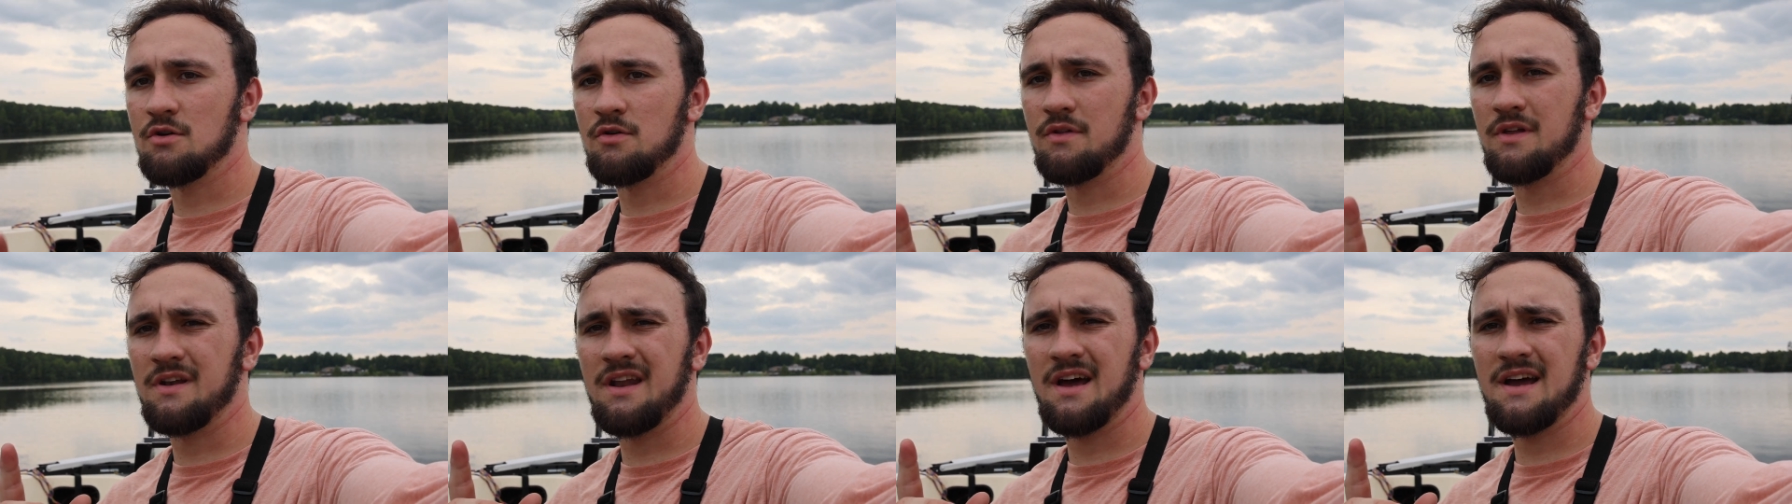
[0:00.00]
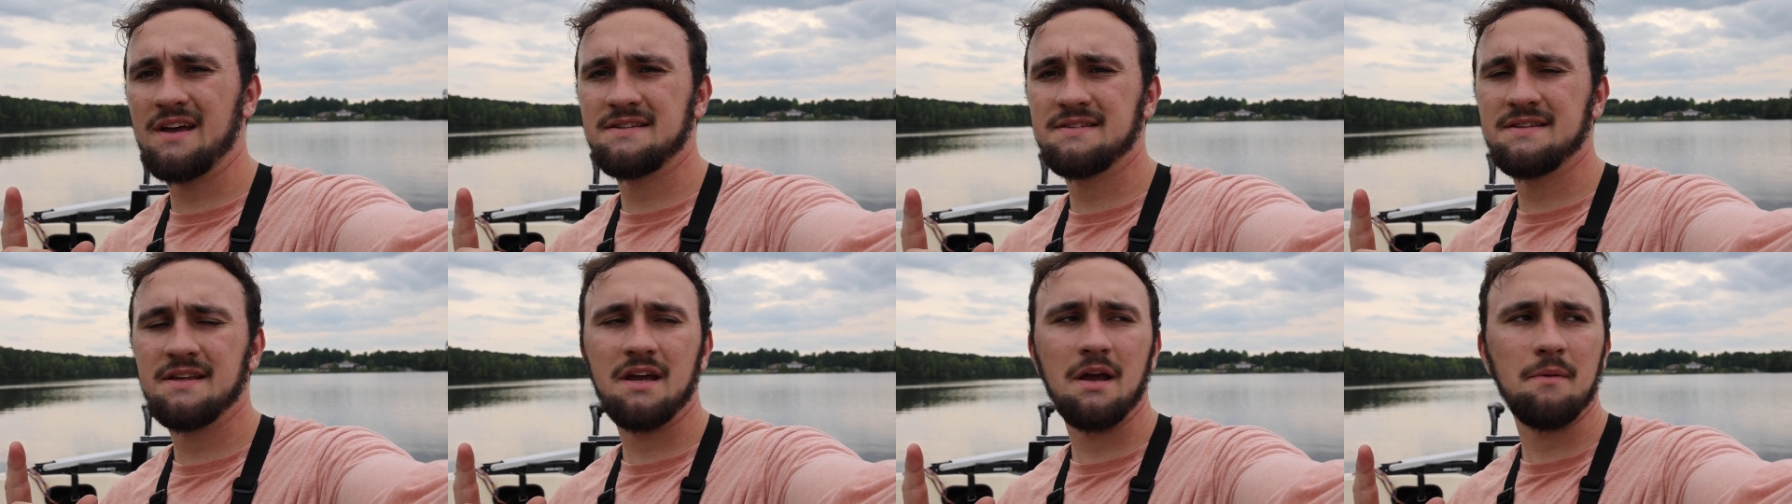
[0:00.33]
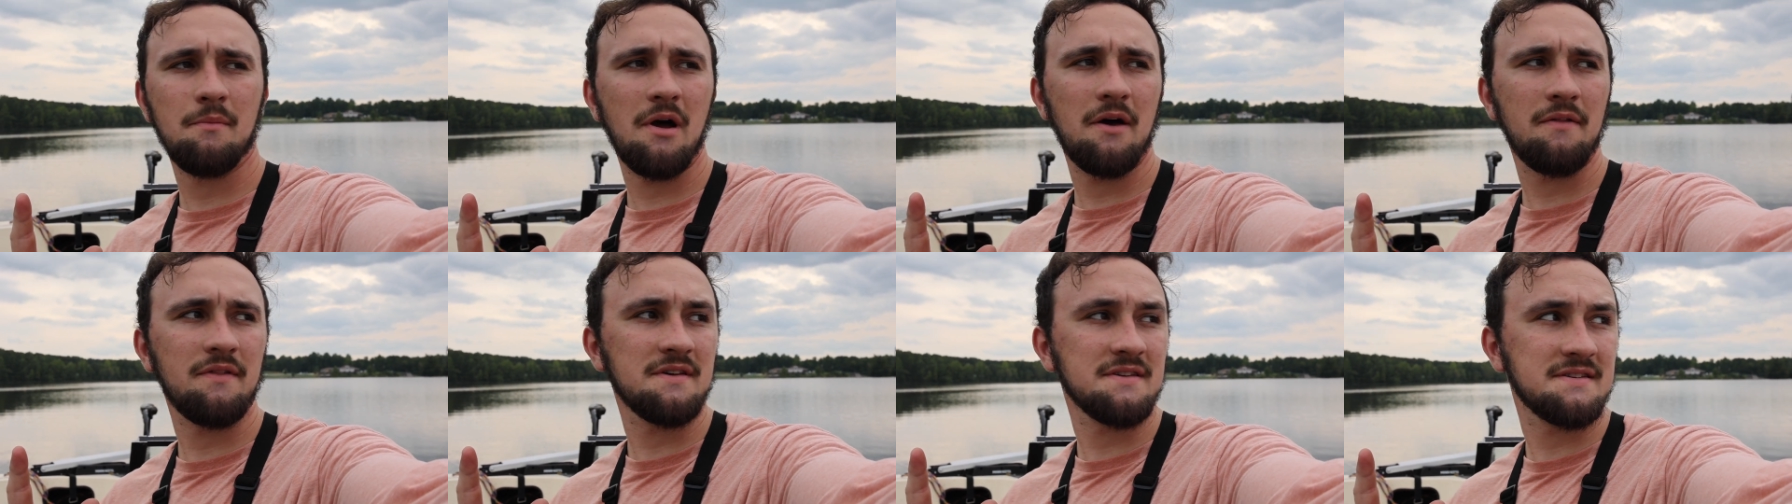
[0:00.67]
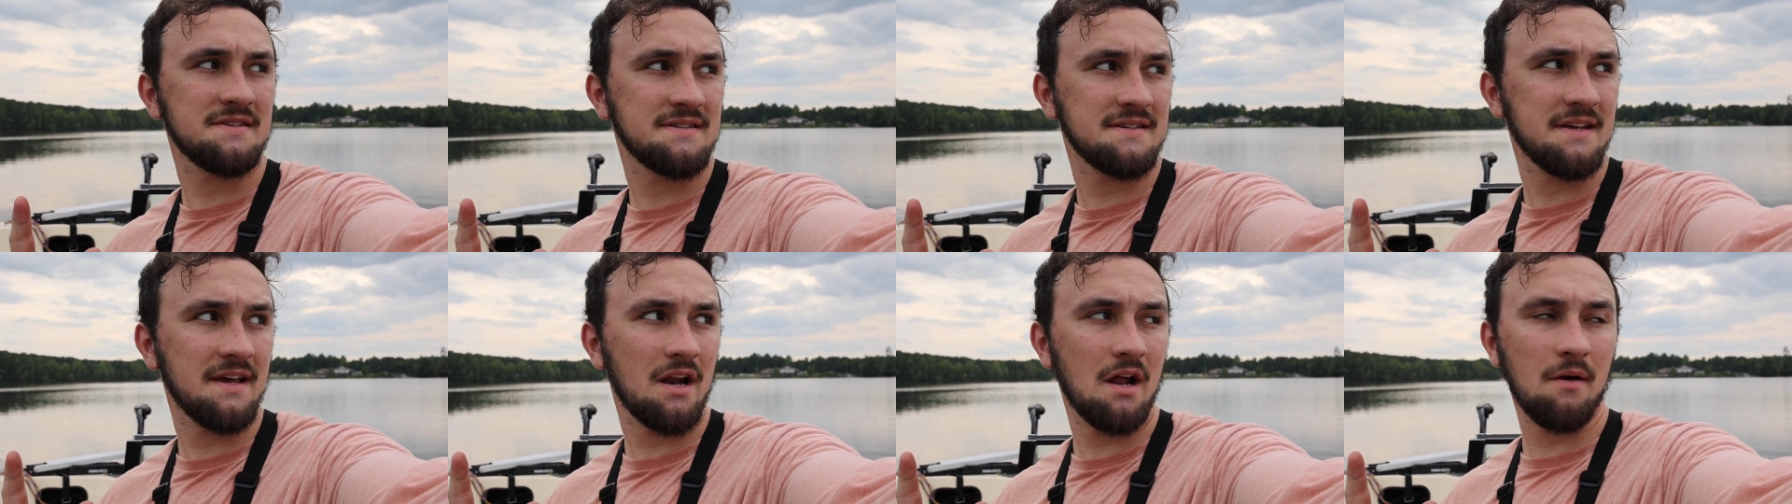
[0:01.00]
the nice thing about this
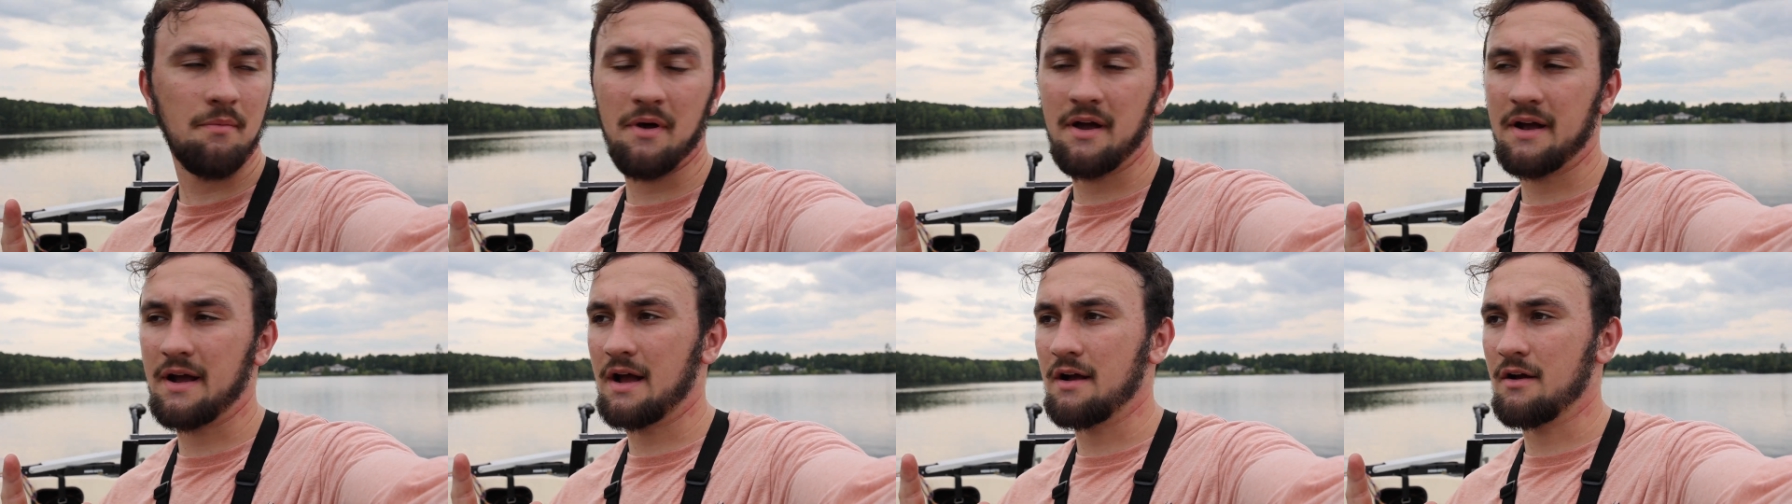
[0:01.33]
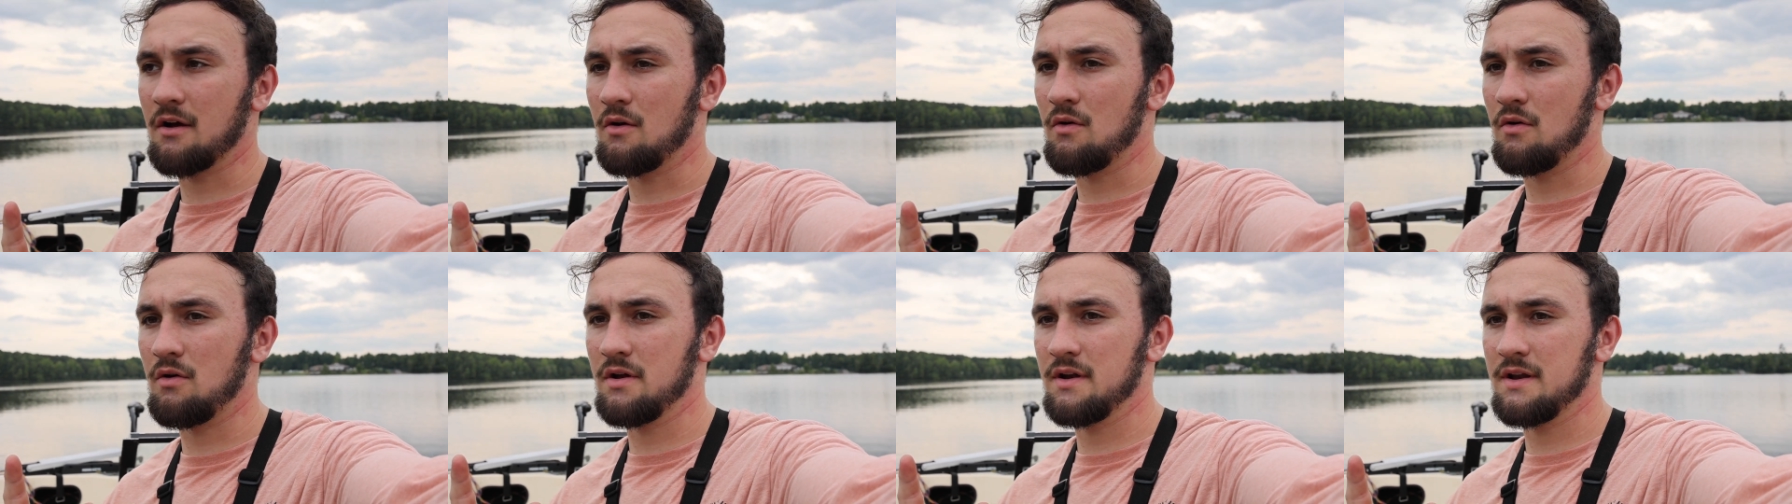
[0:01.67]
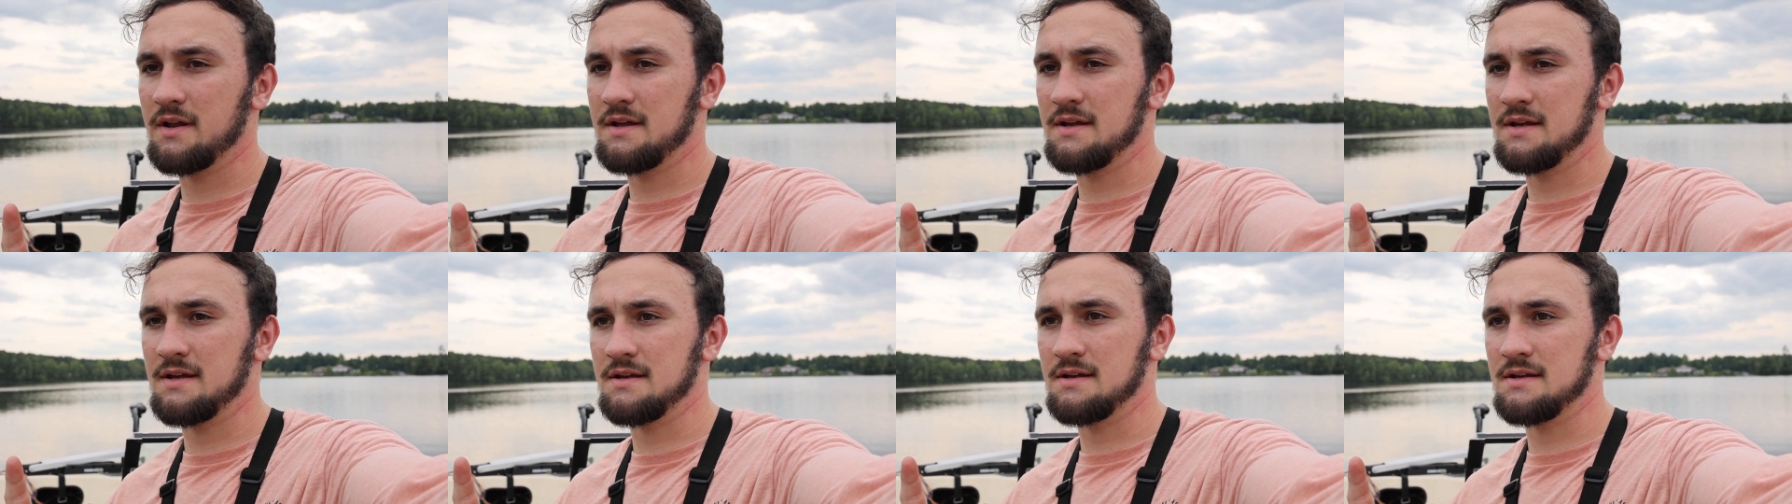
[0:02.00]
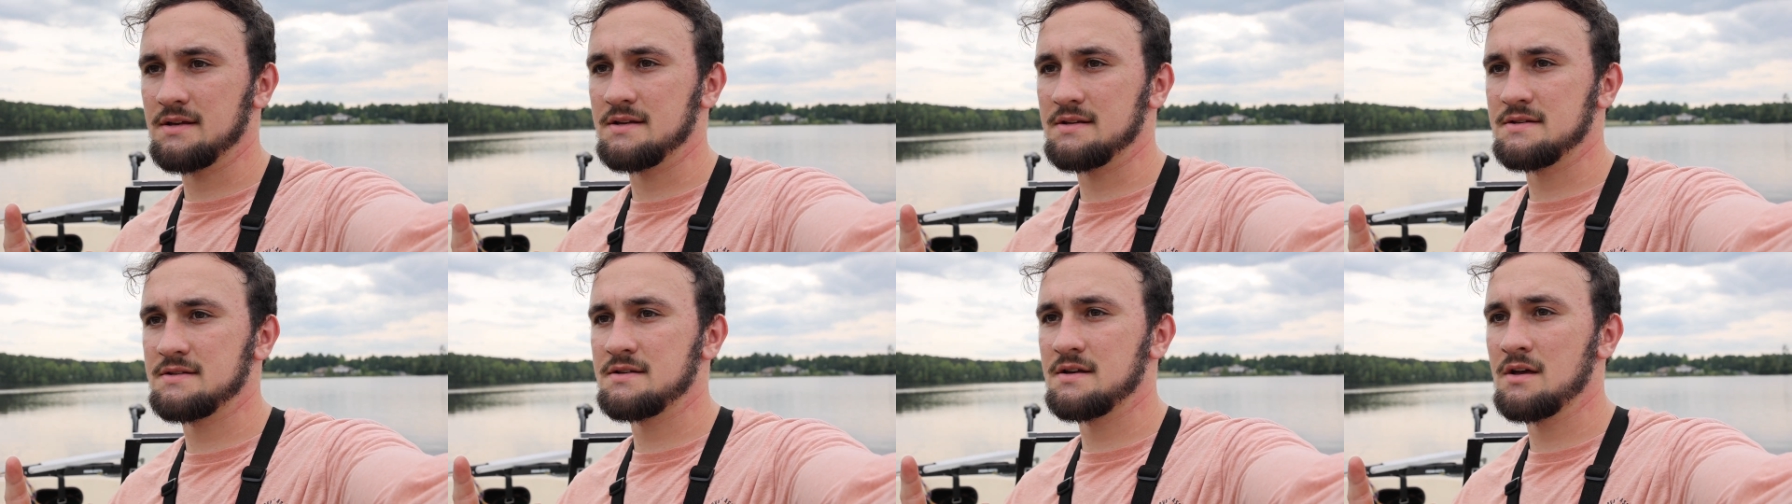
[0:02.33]
setup I got going
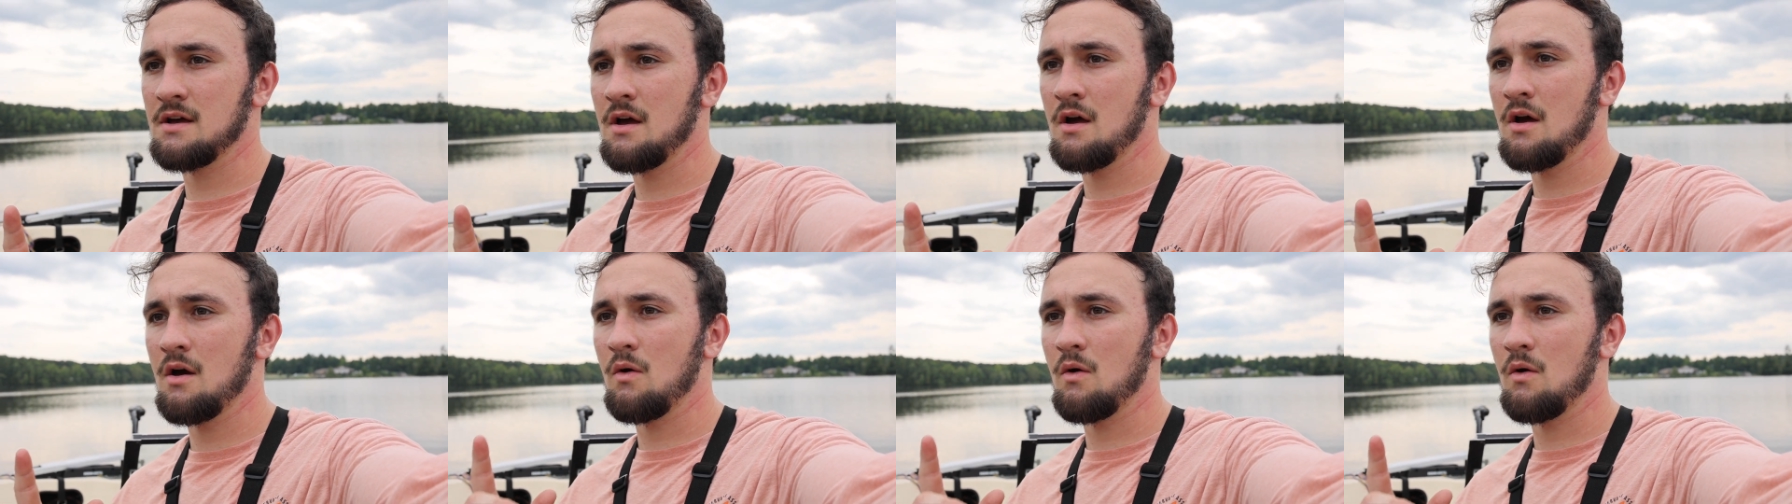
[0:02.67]
is